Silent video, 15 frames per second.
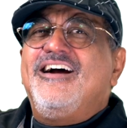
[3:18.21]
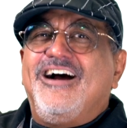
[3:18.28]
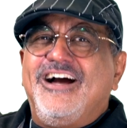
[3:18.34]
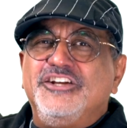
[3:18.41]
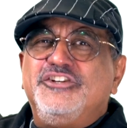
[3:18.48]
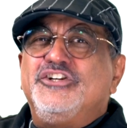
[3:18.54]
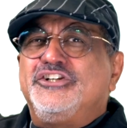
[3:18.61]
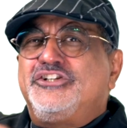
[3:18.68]

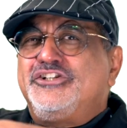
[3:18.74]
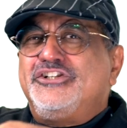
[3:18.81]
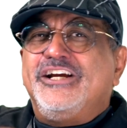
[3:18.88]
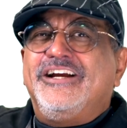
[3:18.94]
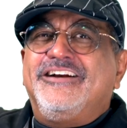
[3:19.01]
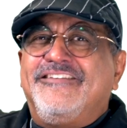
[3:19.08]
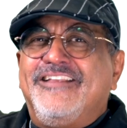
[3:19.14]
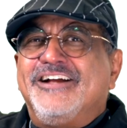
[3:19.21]
I just
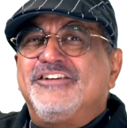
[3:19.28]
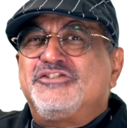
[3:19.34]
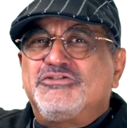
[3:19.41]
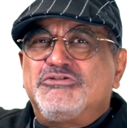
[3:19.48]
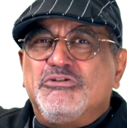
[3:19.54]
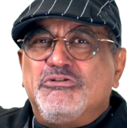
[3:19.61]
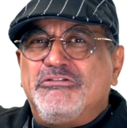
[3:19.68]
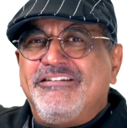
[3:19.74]
shared that
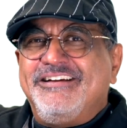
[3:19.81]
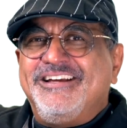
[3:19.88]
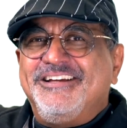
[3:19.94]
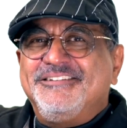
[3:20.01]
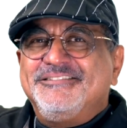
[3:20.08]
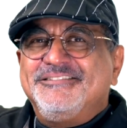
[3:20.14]
story.